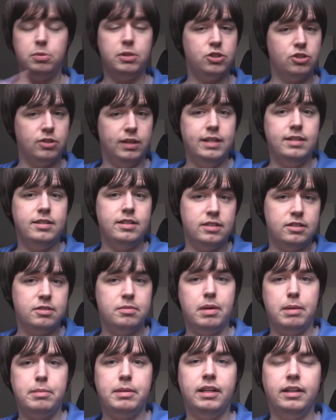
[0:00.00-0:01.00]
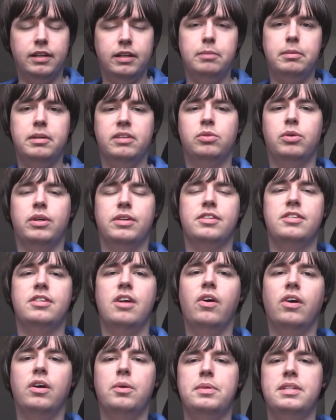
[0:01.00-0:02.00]
which leads into maybe a little bit of what
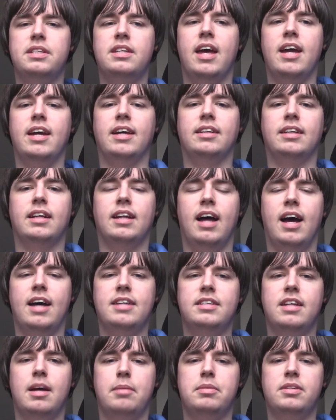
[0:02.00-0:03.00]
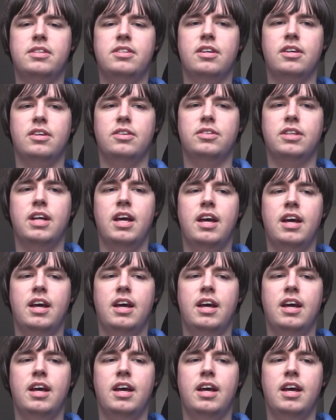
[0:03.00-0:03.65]
Ahsoka was saying in the last episode.